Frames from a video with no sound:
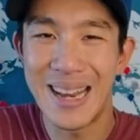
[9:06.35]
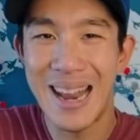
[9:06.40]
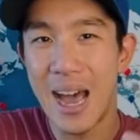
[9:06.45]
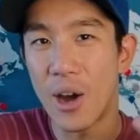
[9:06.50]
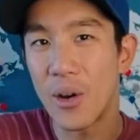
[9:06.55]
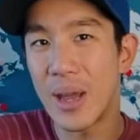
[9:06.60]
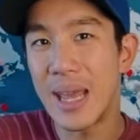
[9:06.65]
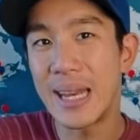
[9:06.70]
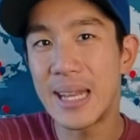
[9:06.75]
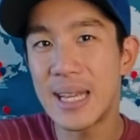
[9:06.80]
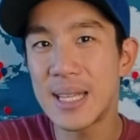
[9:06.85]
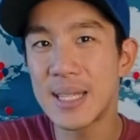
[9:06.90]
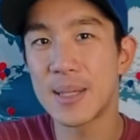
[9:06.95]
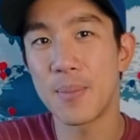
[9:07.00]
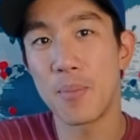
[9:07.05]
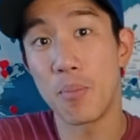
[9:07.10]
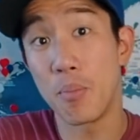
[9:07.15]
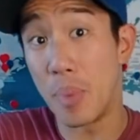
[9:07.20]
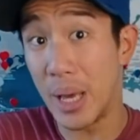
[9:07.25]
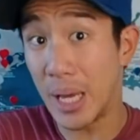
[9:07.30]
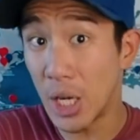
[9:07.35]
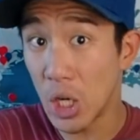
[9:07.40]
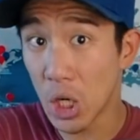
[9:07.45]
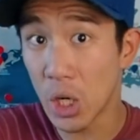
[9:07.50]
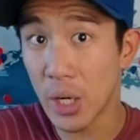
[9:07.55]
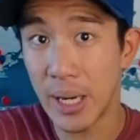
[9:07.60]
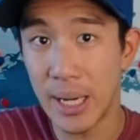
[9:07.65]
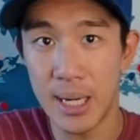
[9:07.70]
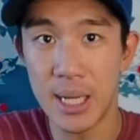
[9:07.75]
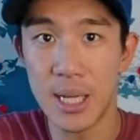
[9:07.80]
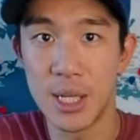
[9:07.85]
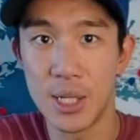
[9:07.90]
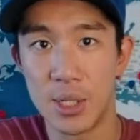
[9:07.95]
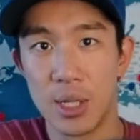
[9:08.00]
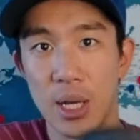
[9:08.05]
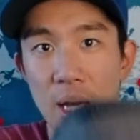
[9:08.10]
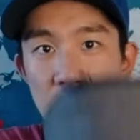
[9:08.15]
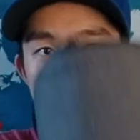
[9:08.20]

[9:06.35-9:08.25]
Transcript: Now, it is bigger, it is